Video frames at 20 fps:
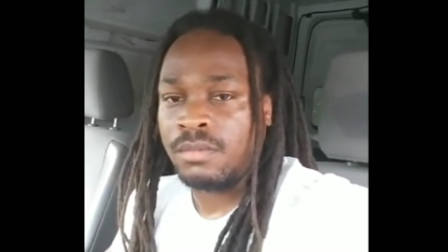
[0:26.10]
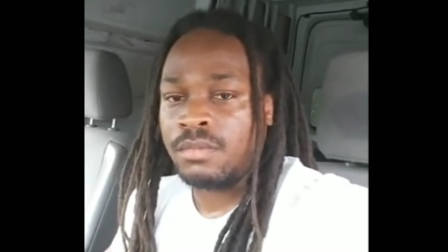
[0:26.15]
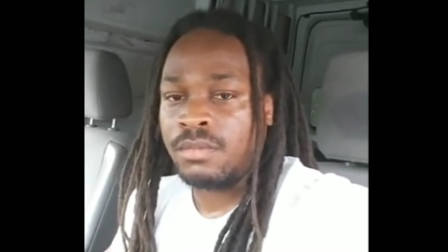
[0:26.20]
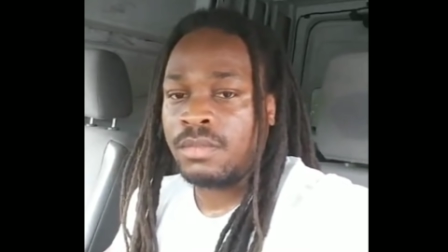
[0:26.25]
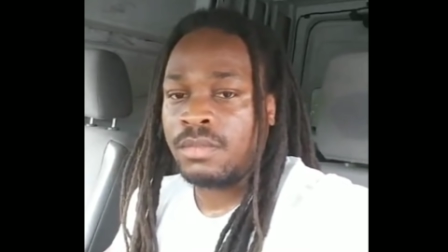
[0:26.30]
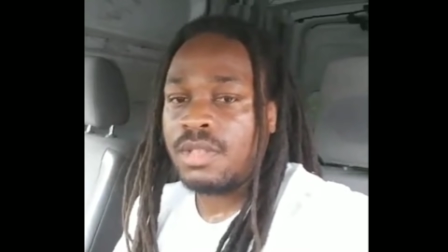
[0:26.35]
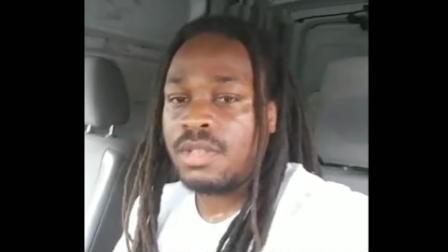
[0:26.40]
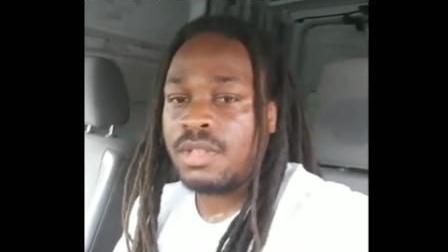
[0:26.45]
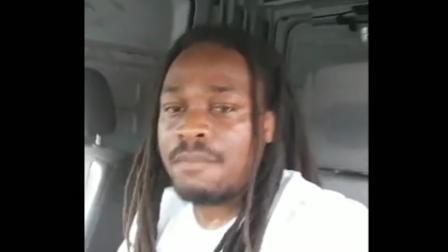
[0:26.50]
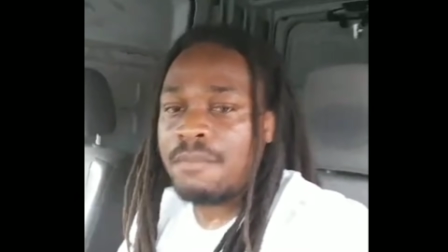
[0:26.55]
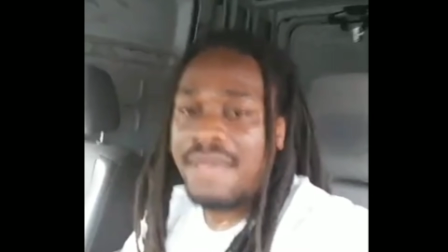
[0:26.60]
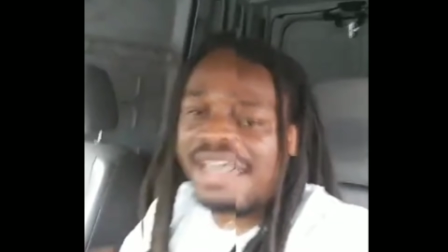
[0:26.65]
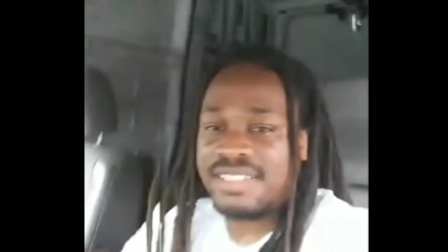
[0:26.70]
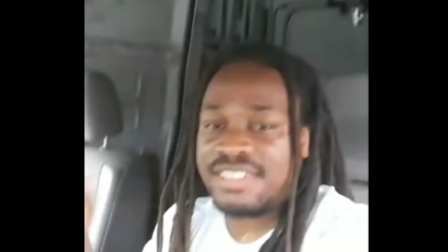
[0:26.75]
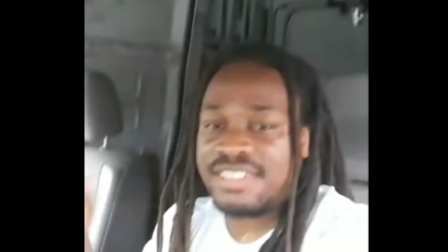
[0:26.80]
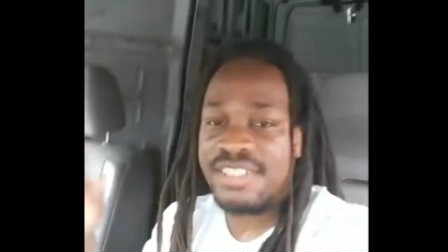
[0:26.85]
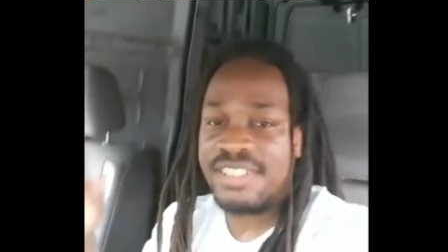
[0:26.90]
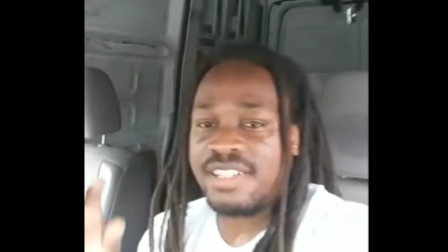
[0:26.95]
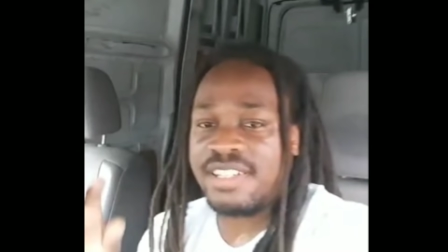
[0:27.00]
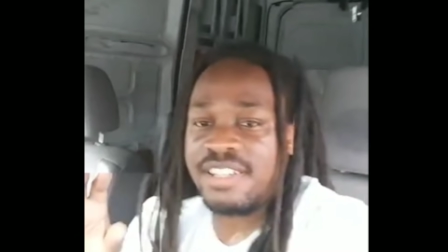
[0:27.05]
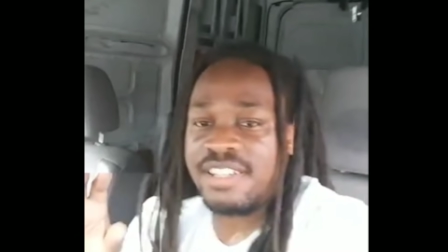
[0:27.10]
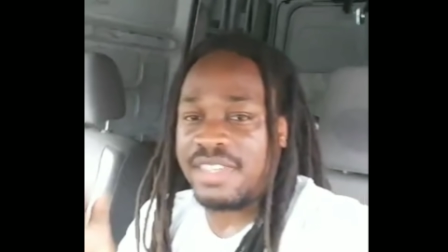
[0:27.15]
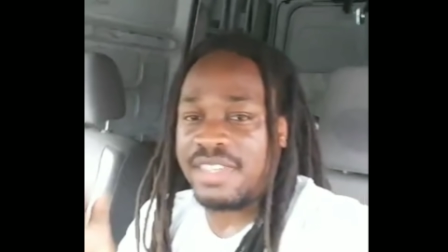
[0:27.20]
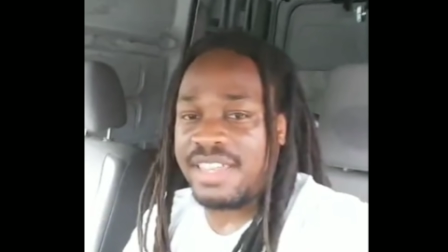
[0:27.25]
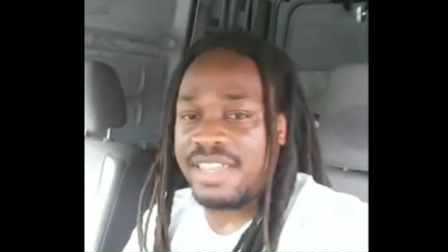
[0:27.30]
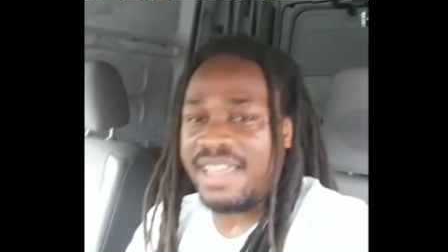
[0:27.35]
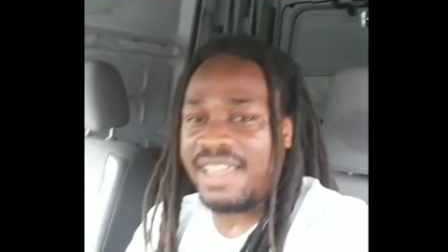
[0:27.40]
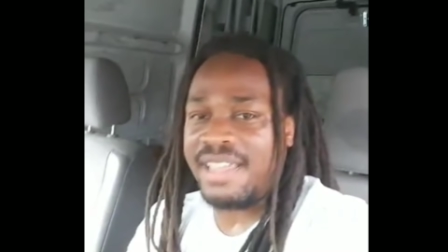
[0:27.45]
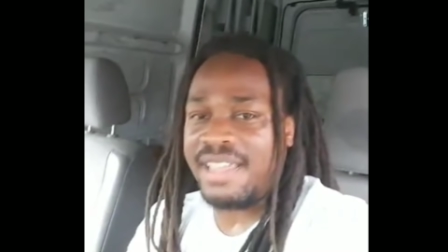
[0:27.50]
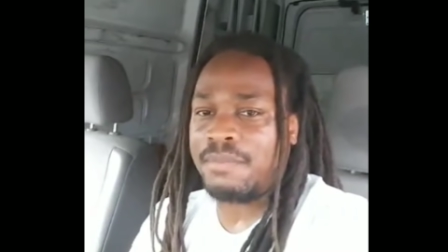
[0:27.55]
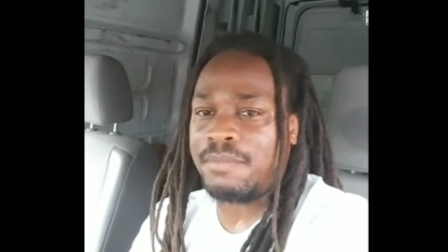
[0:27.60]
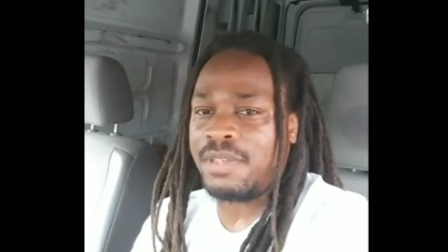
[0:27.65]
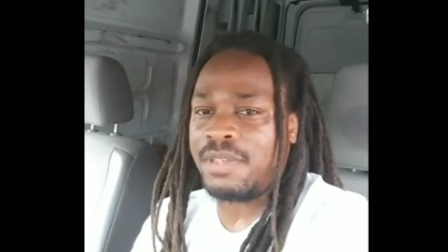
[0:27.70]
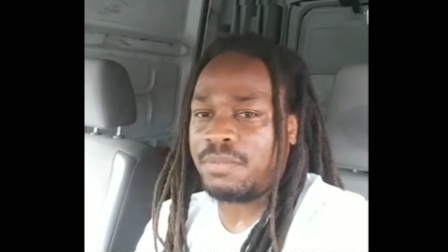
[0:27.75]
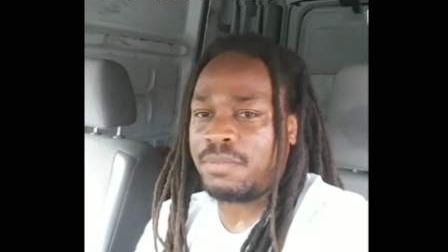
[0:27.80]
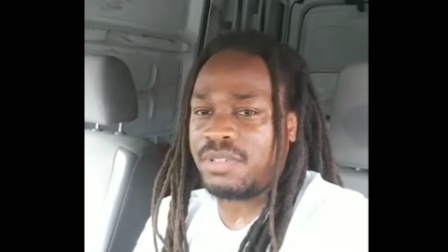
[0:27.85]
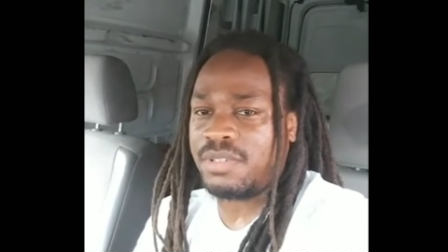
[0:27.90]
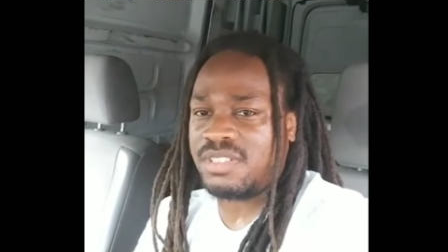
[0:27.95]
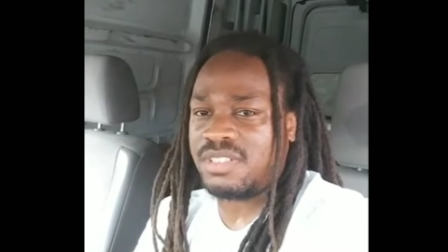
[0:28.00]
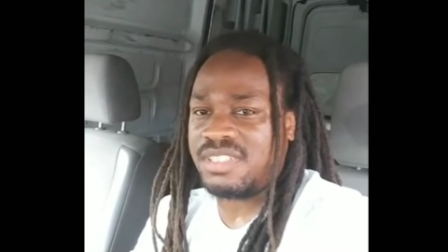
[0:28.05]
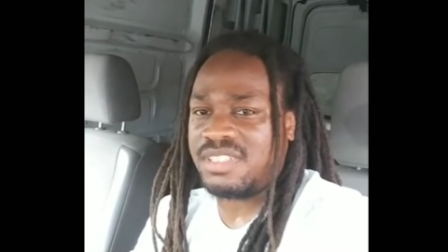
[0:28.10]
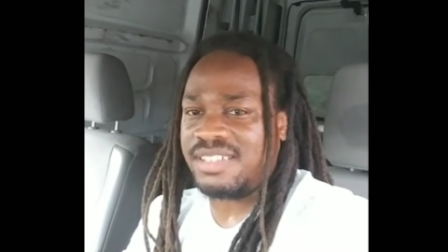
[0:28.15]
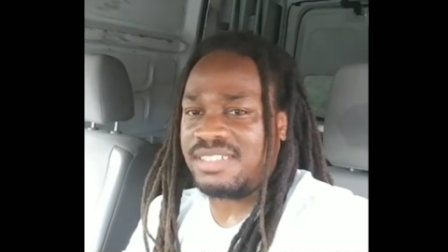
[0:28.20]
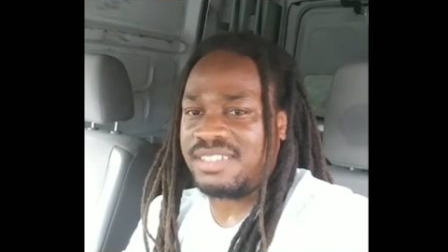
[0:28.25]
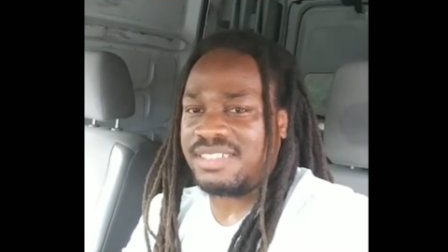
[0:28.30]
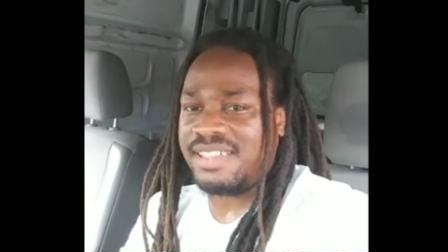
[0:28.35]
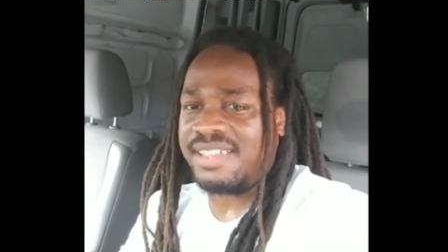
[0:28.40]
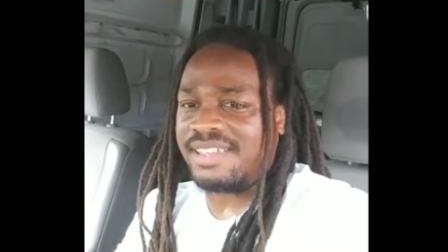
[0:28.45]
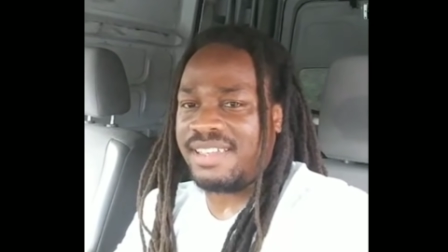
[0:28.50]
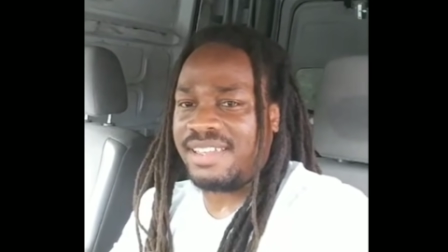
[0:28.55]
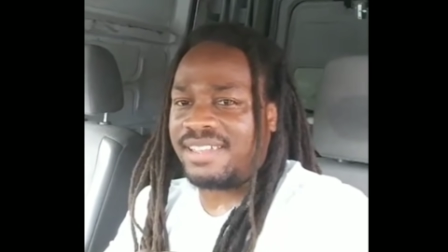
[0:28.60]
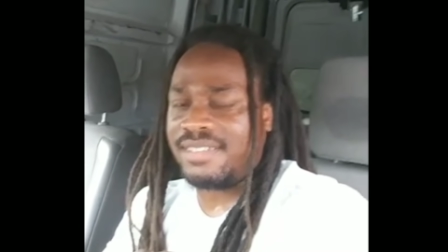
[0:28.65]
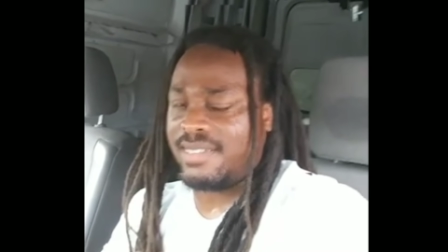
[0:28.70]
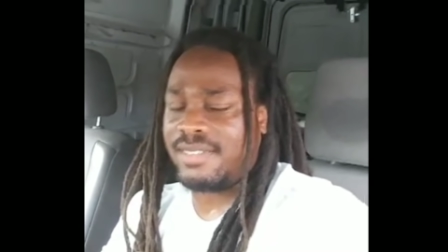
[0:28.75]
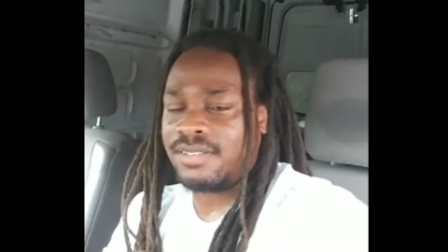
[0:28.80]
Imagine if gang members did that.